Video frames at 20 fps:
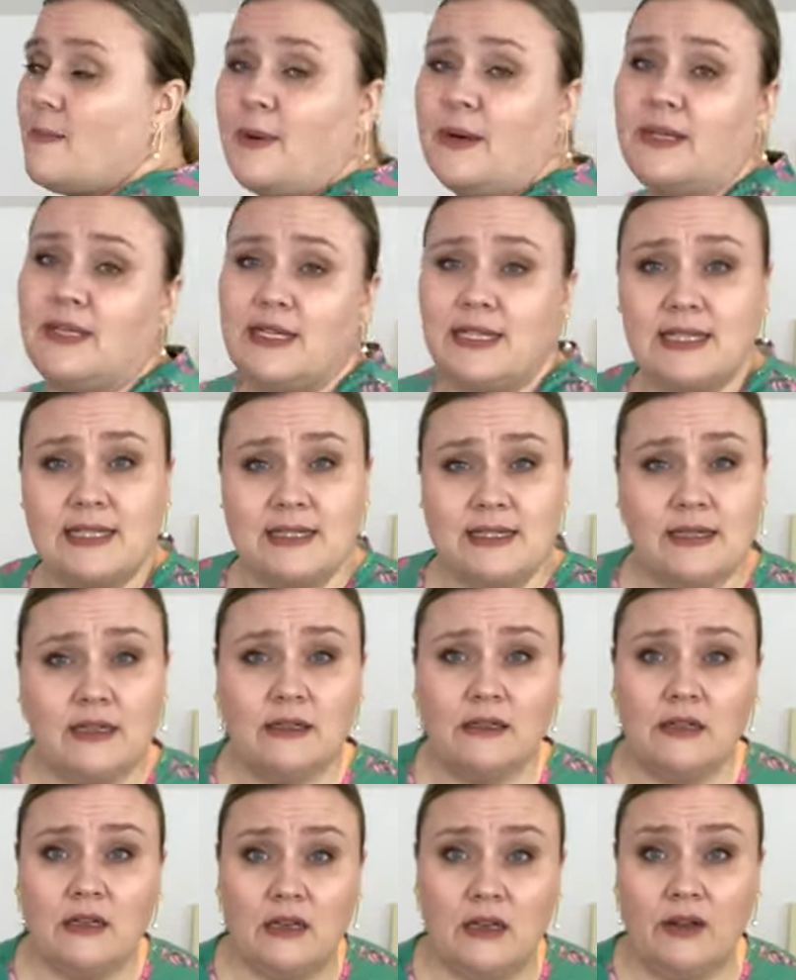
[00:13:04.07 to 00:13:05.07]
but it is
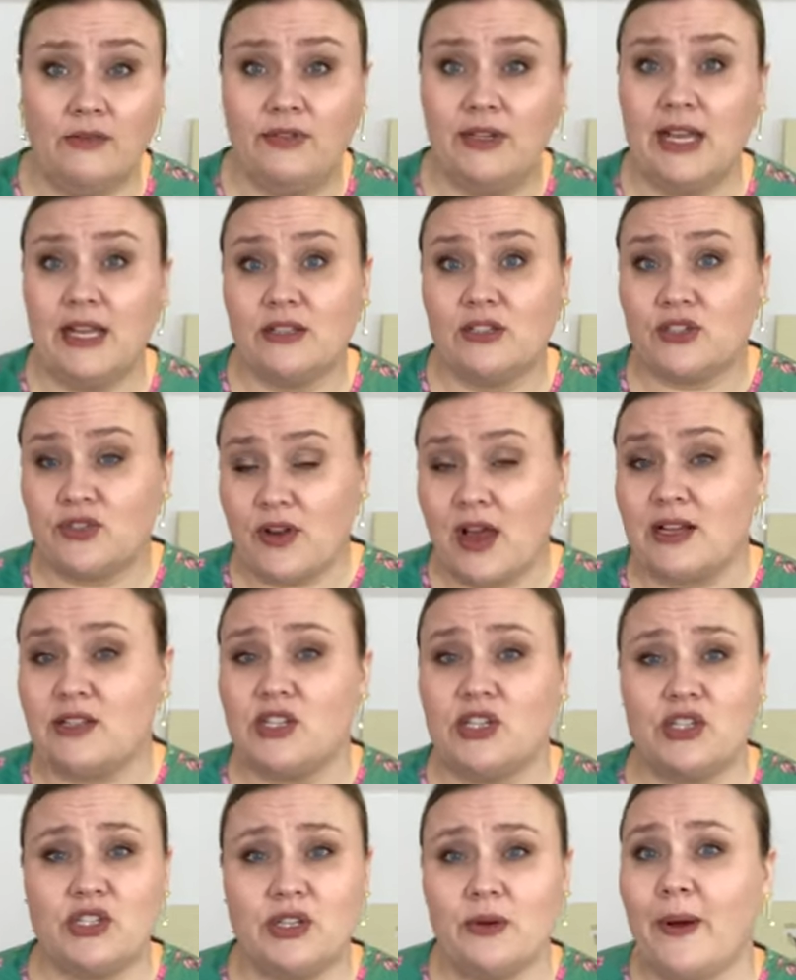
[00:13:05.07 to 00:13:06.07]
still lovely and
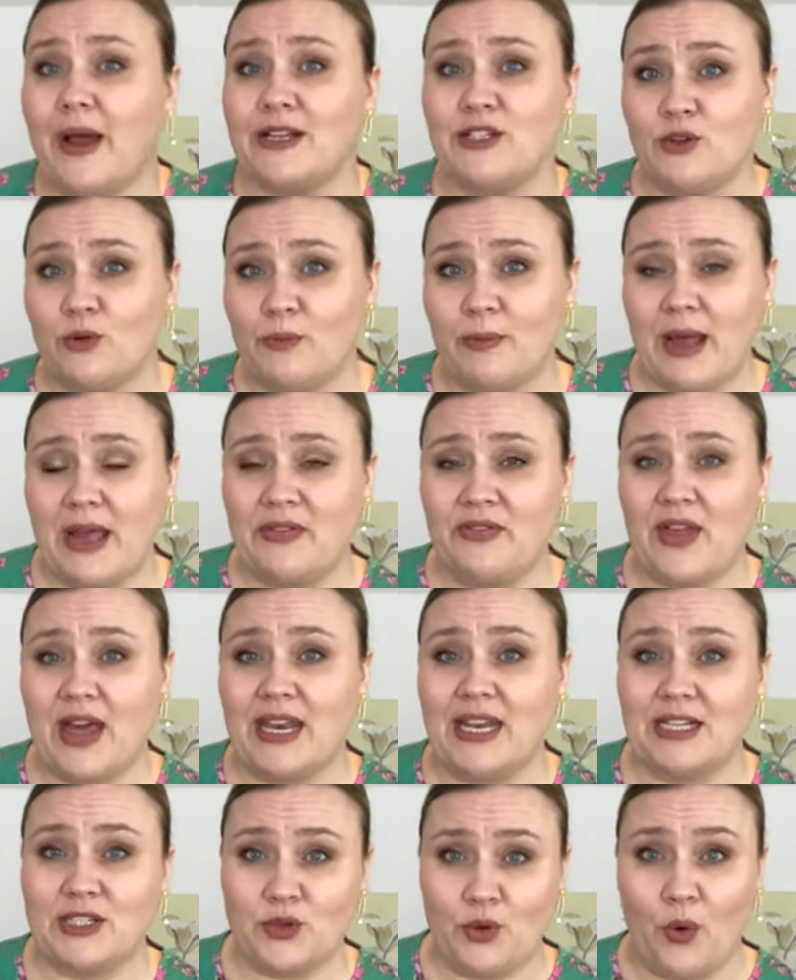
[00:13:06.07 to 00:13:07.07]
stretchy, so I don't mind that
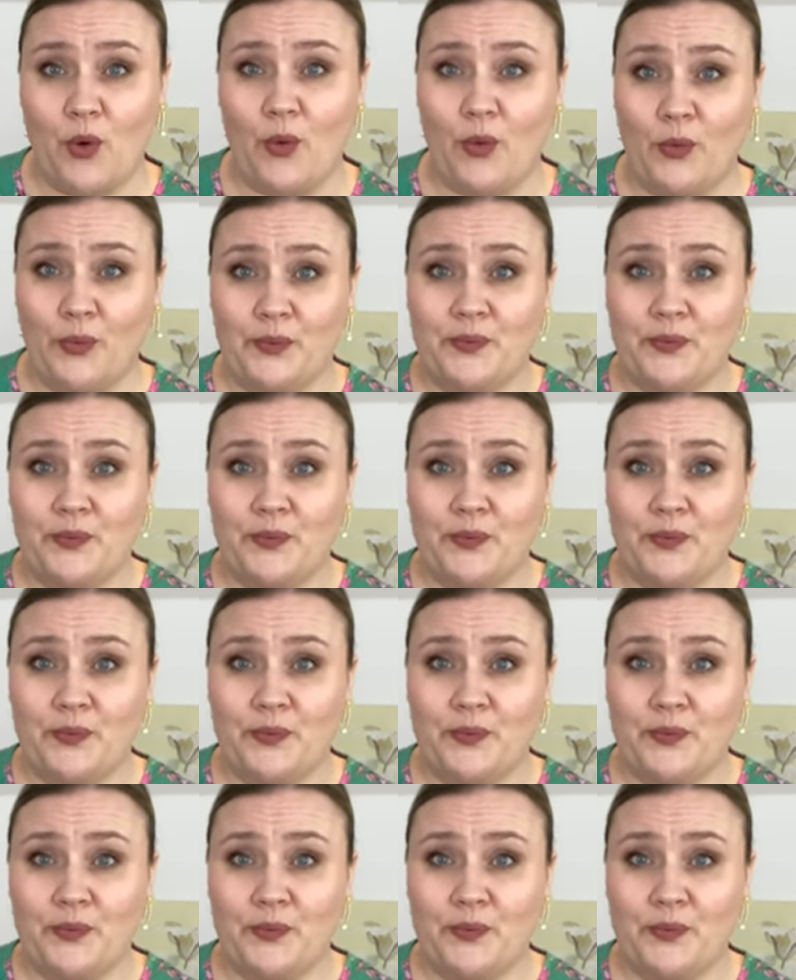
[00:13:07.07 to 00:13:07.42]
at all.